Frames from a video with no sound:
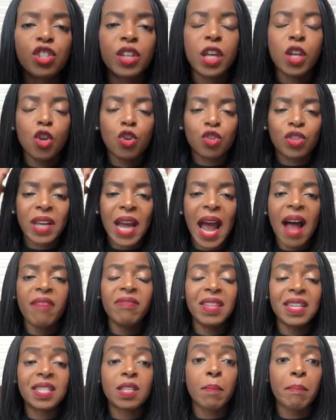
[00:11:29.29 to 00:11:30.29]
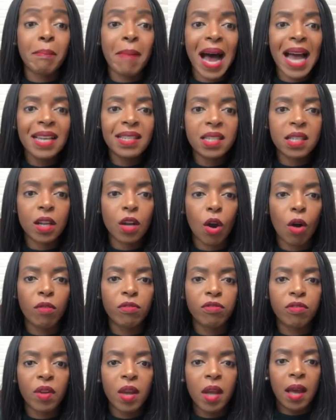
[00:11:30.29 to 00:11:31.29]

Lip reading: that you should have this mindset of,